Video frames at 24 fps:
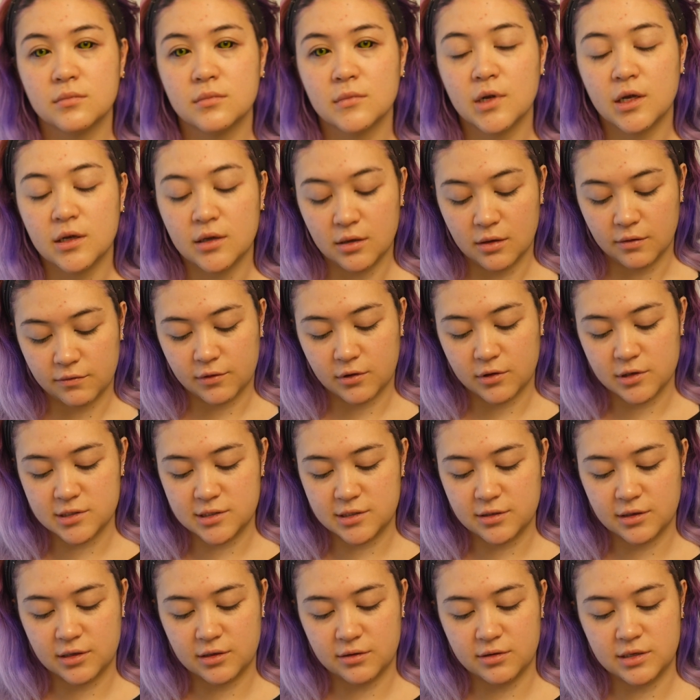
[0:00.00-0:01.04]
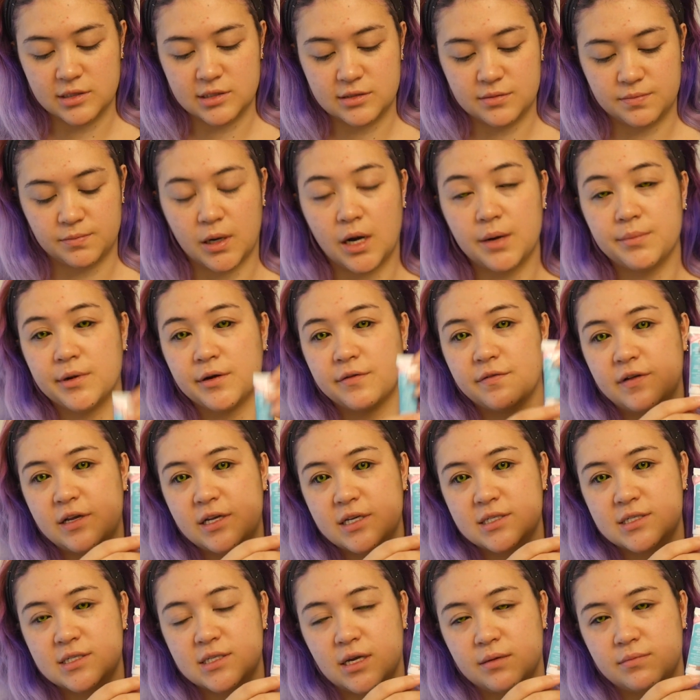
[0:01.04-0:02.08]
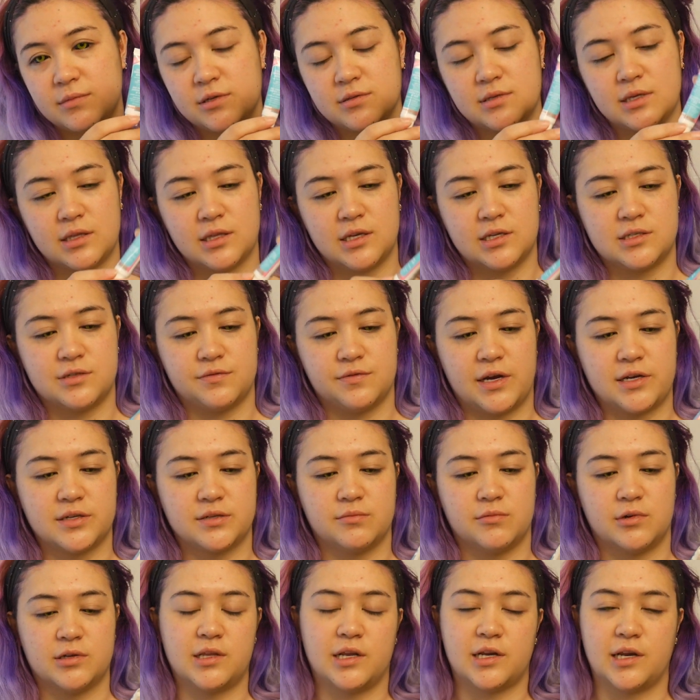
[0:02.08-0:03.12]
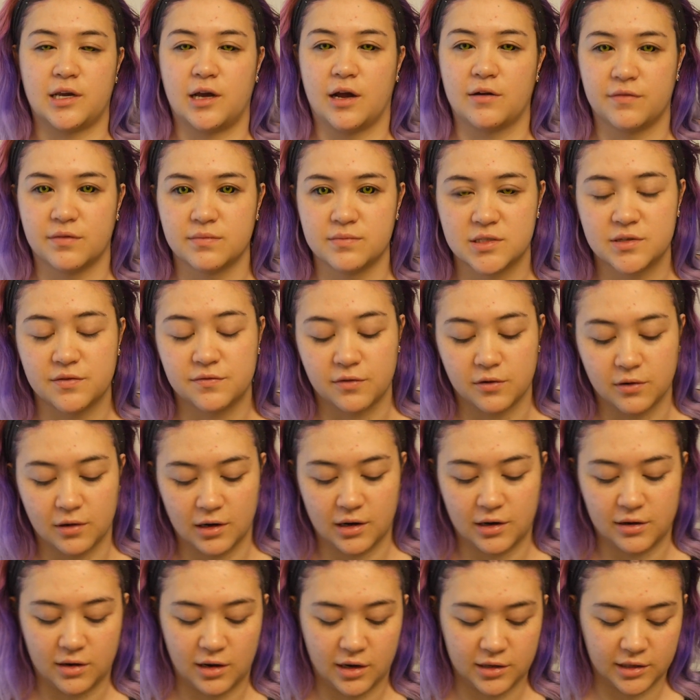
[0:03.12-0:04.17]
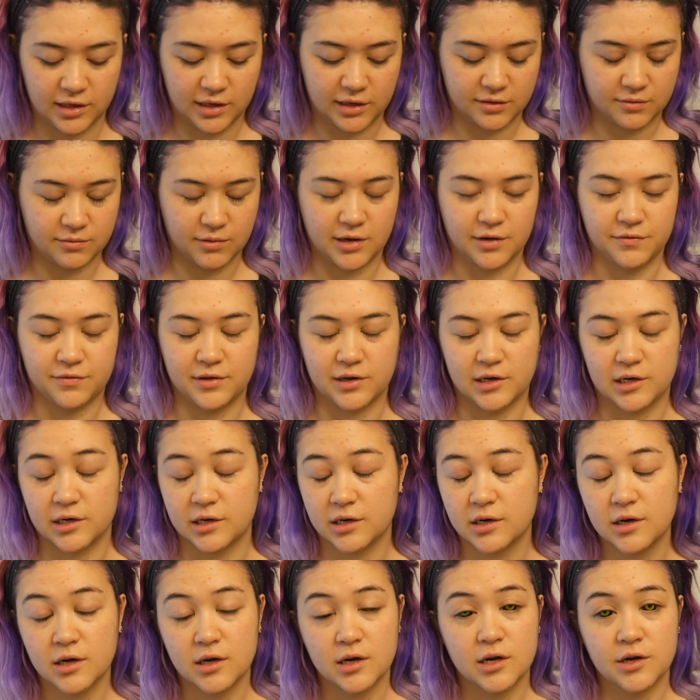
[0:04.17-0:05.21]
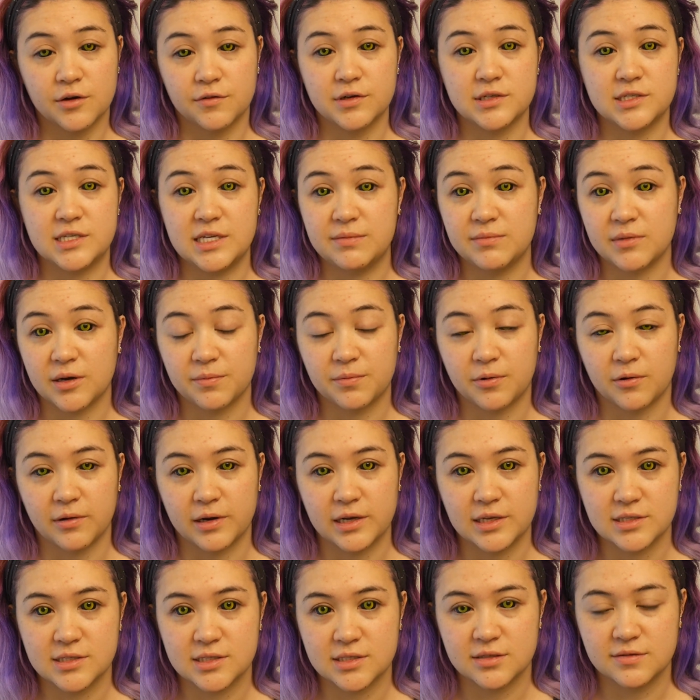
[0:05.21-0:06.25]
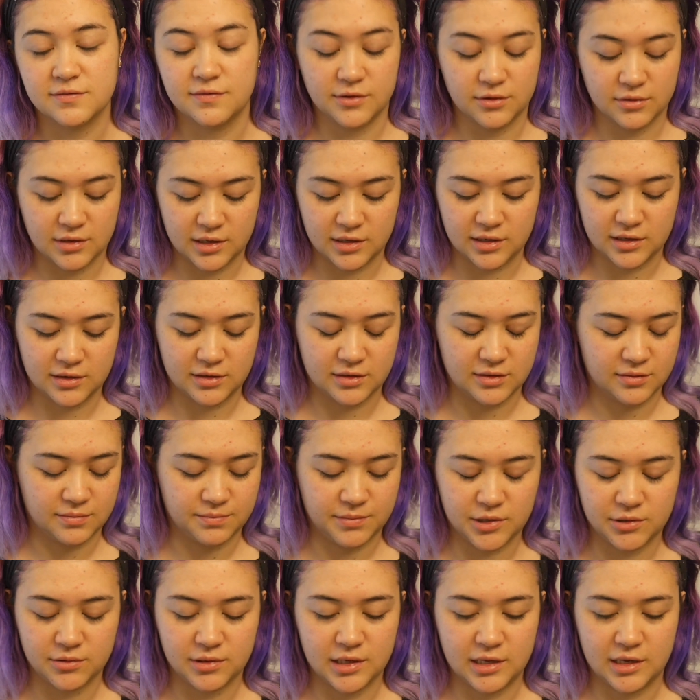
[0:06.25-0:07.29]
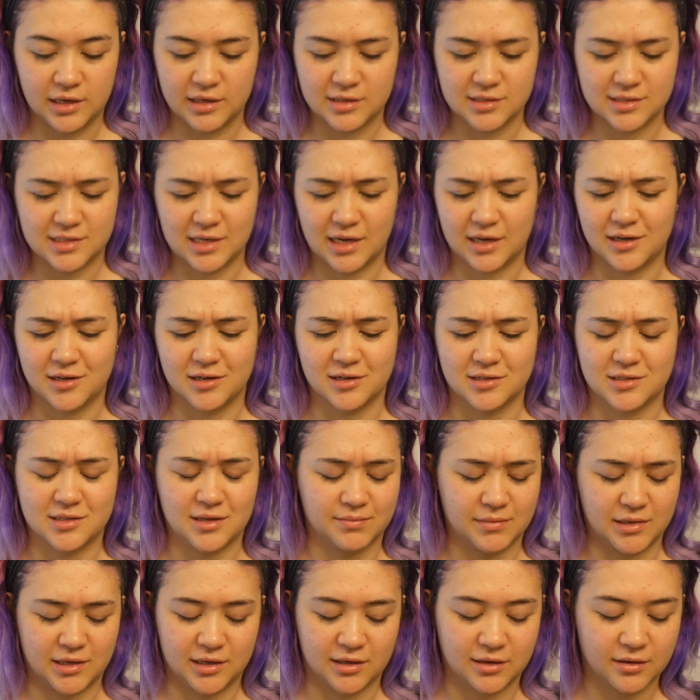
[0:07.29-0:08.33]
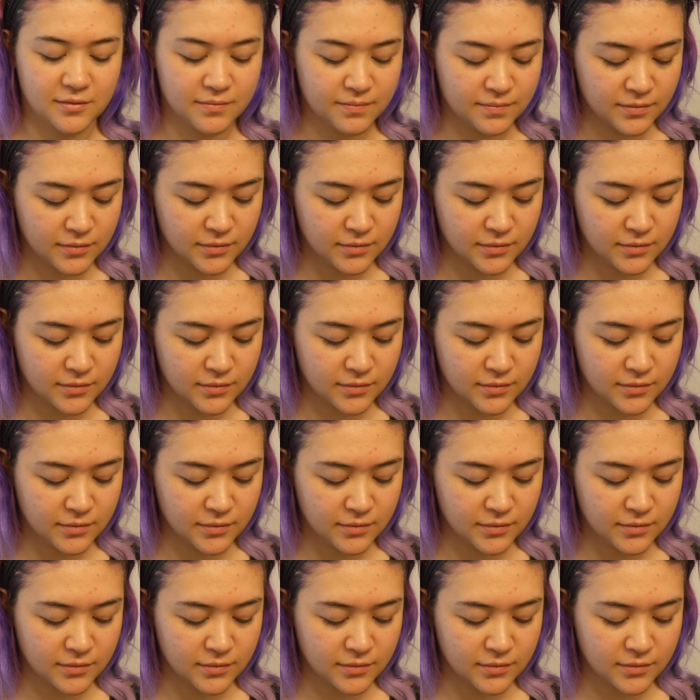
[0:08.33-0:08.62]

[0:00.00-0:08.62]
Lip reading: of course you can always prime your face. I'm using this random one that I got from Sephora on like one of their Redeem Your Points Beauty Insider or something.